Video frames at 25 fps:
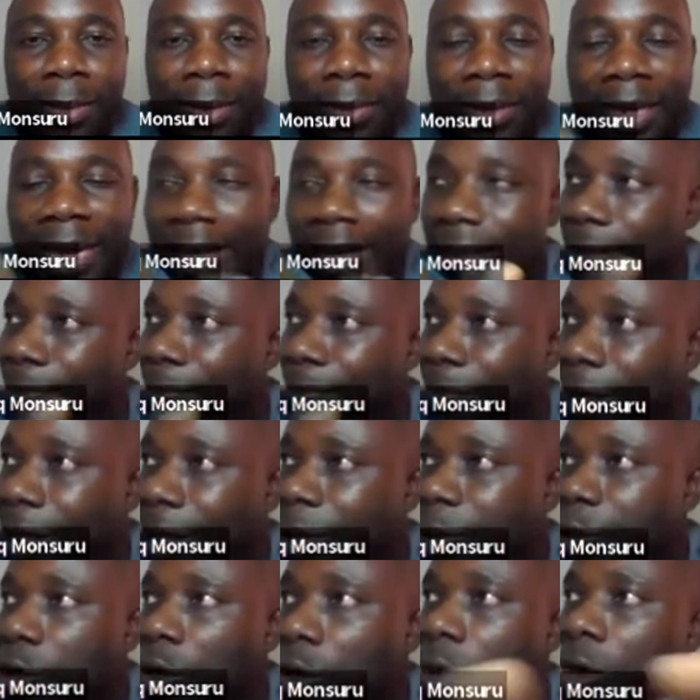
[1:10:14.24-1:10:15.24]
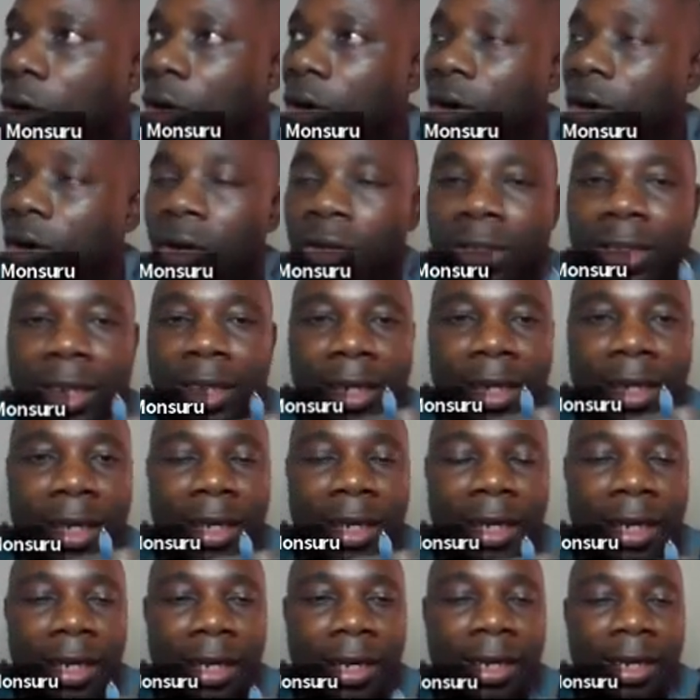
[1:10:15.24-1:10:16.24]
maybe like the picture or
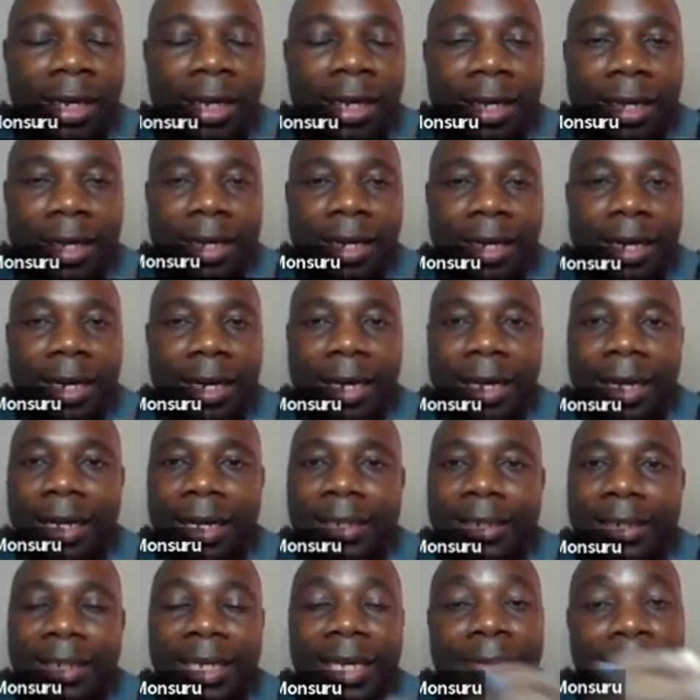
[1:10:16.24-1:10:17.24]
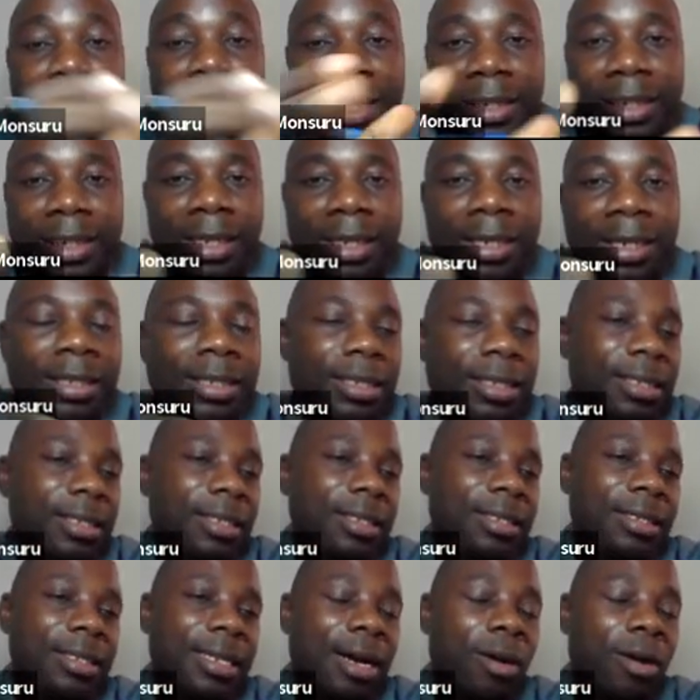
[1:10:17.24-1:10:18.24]
the images
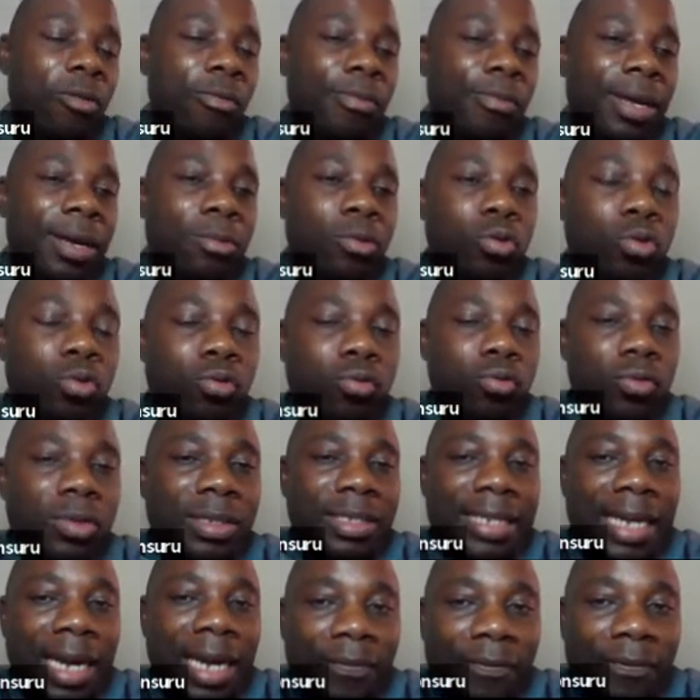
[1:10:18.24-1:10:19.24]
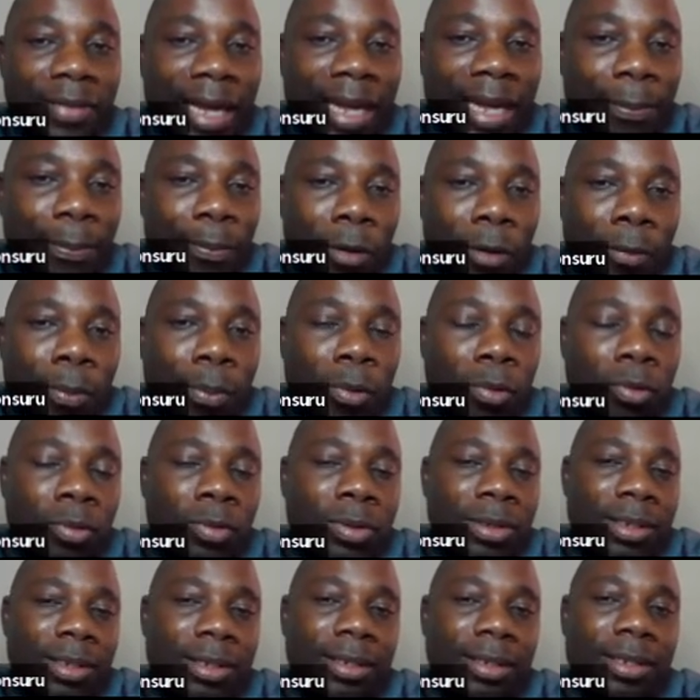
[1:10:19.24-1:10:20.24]
that will be able to serve that
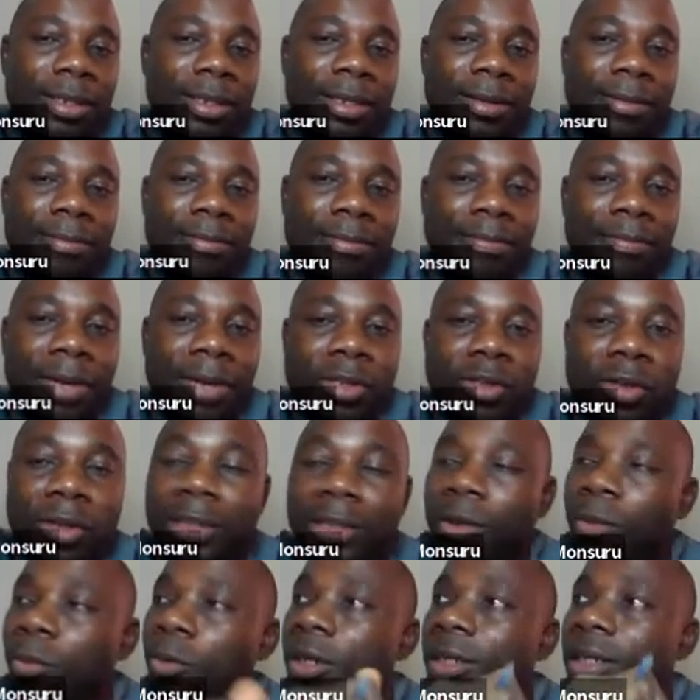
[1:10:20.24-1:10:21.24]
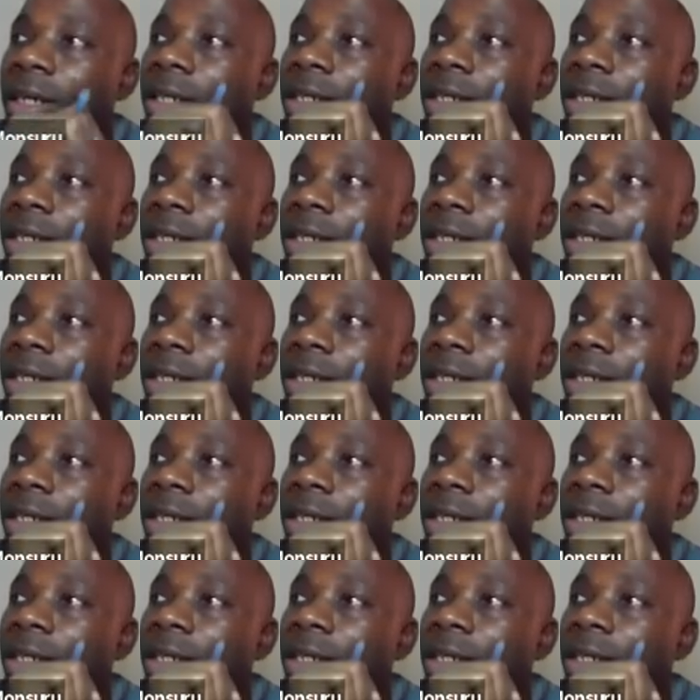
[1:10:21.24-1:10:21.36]
purpose based on the one